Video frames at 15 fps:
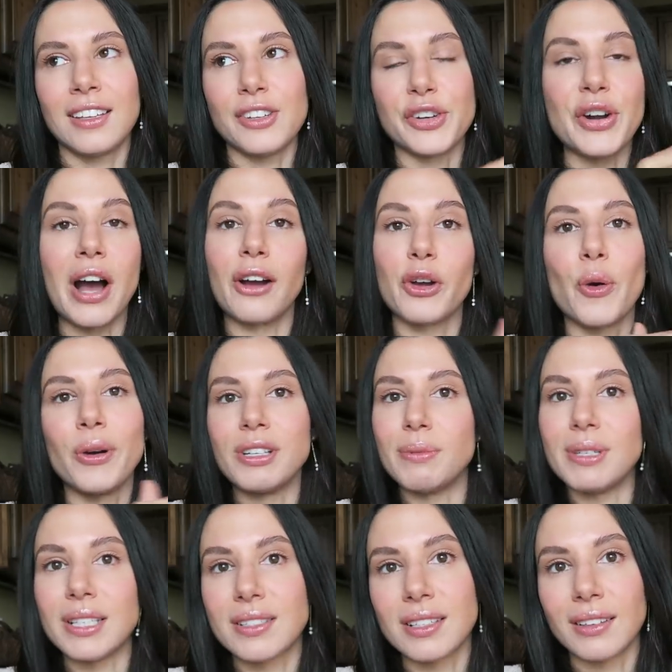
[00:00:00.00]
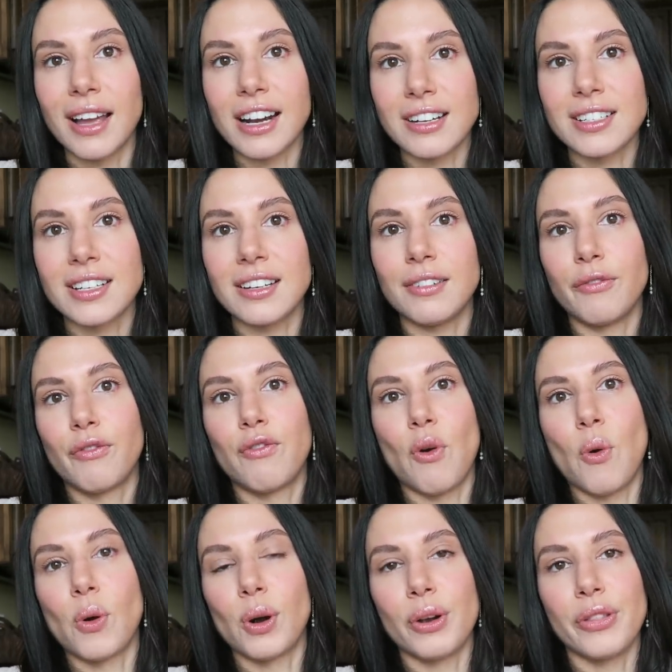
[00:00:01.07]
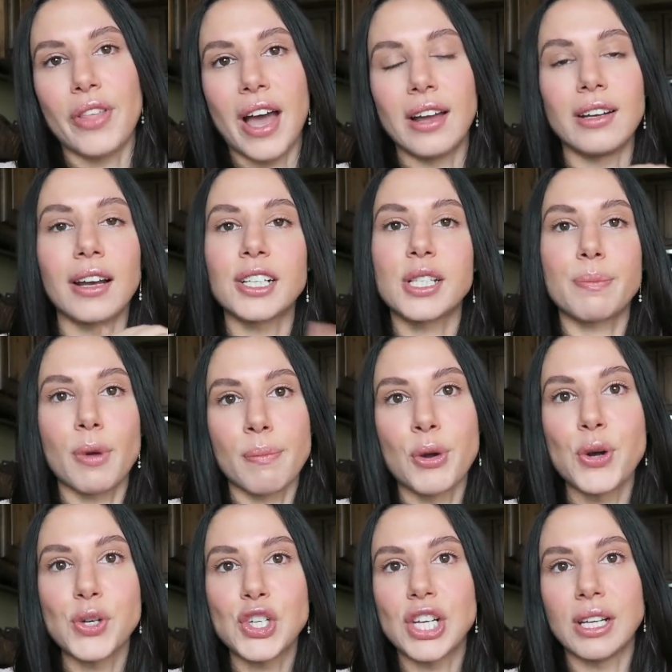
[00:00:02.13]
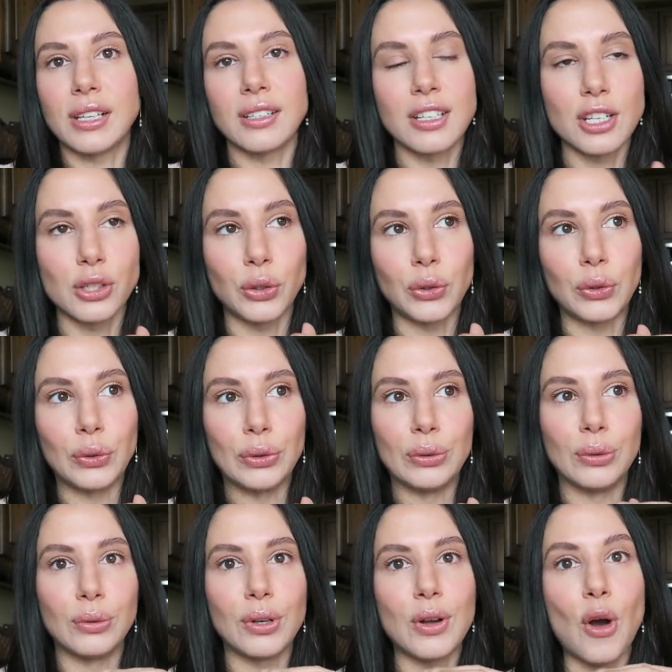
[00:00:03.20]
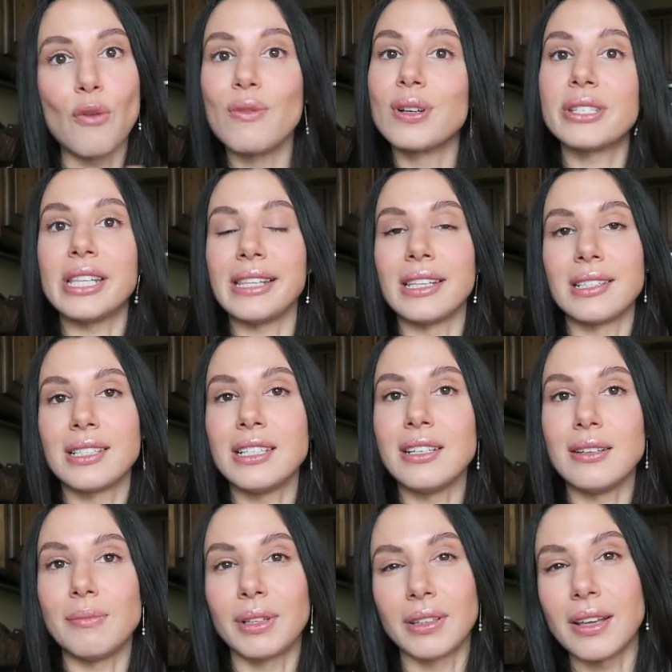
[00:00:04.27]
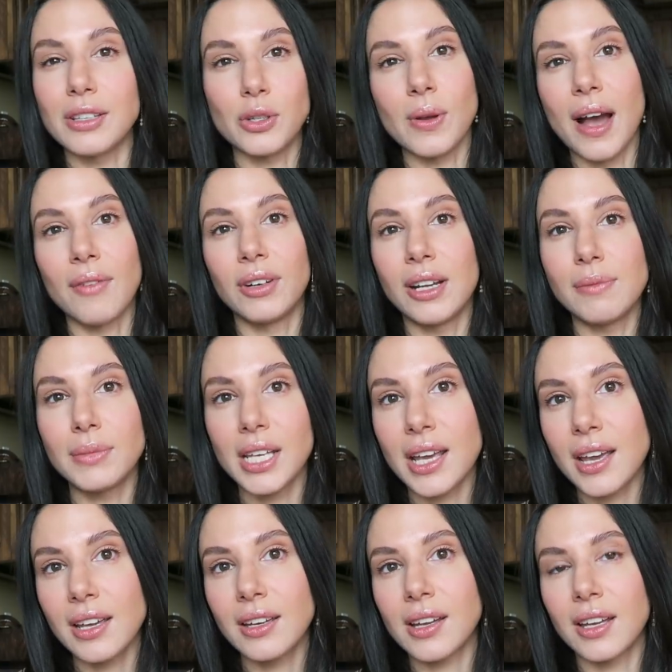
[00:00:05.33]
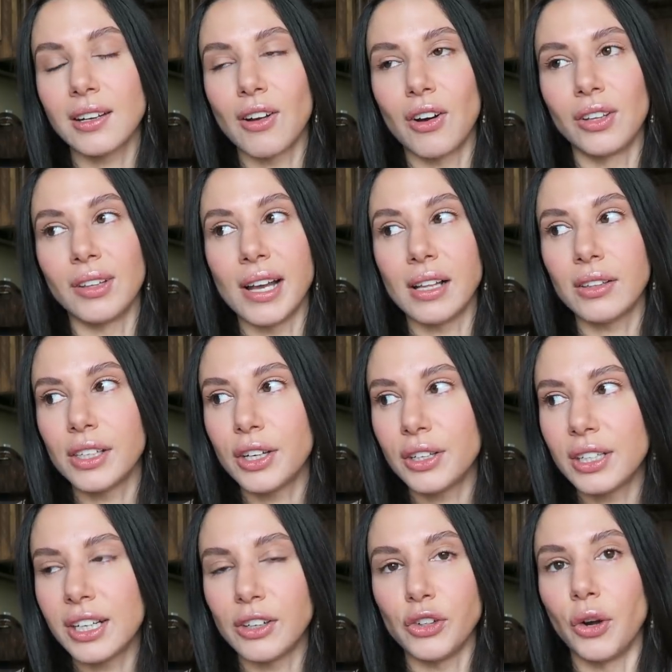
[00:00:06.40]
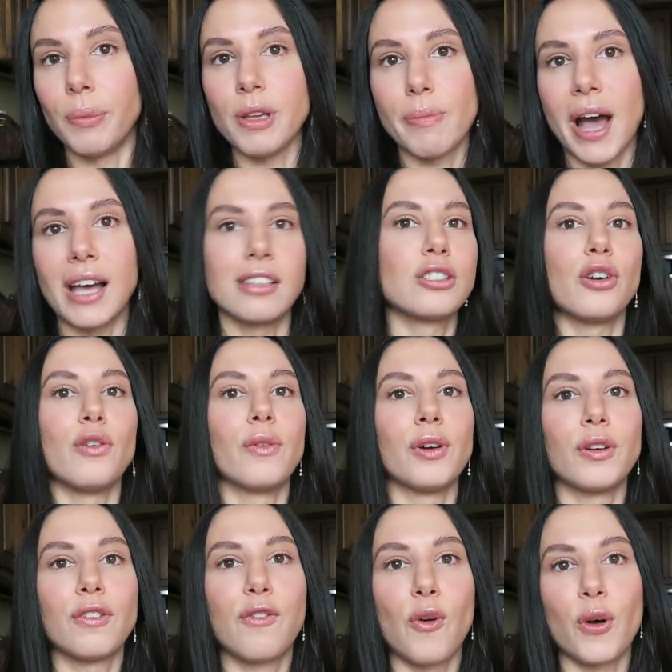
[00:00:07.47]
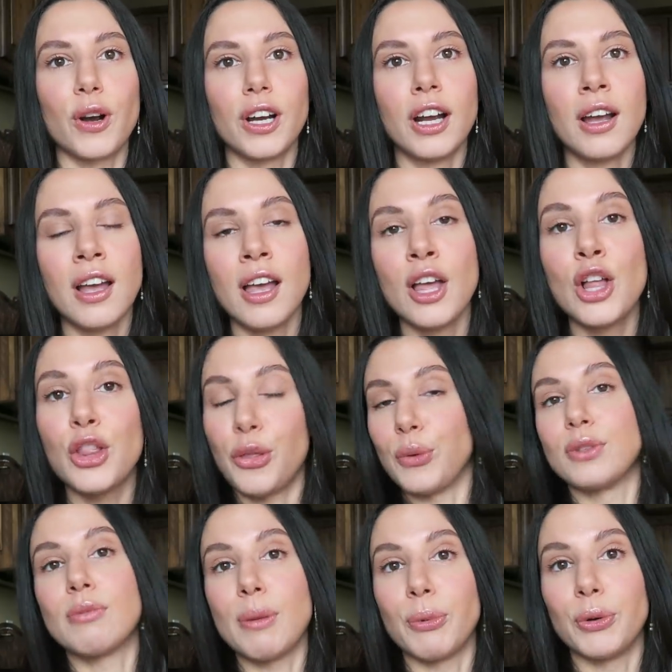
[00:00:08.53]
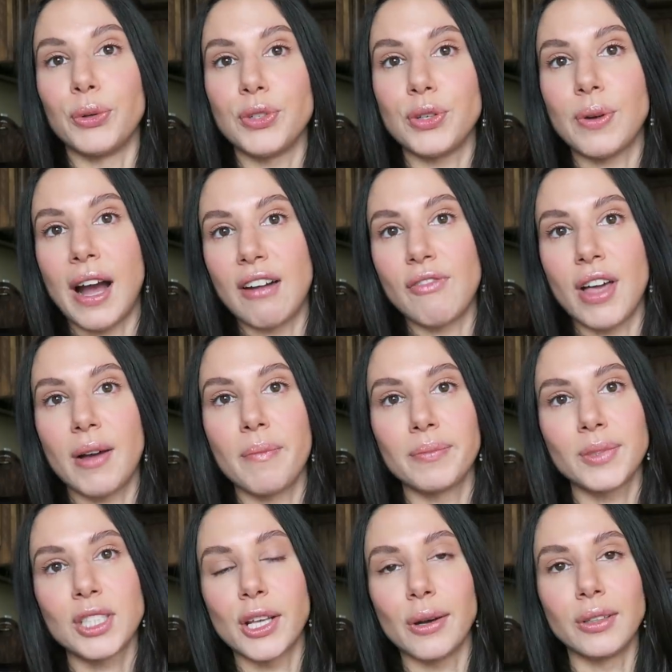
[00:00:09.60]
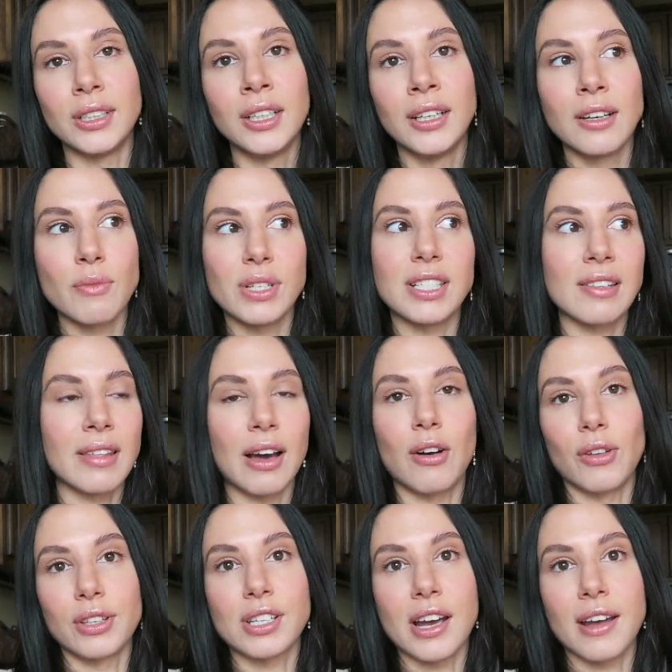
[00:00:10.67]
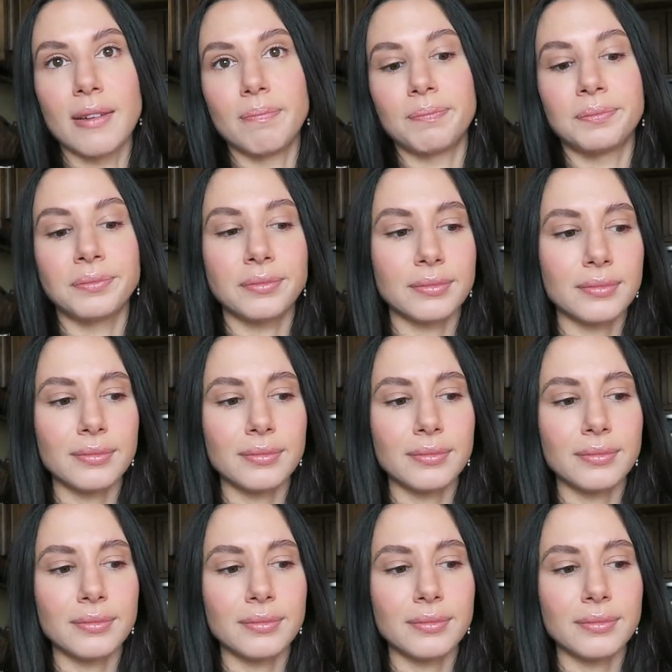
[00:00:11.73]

you're not going to be selected for that next promotion to oversee this team unless you have an MBA in all likelihood, and you'll be passed over for those people who do have them. So we see that all the time.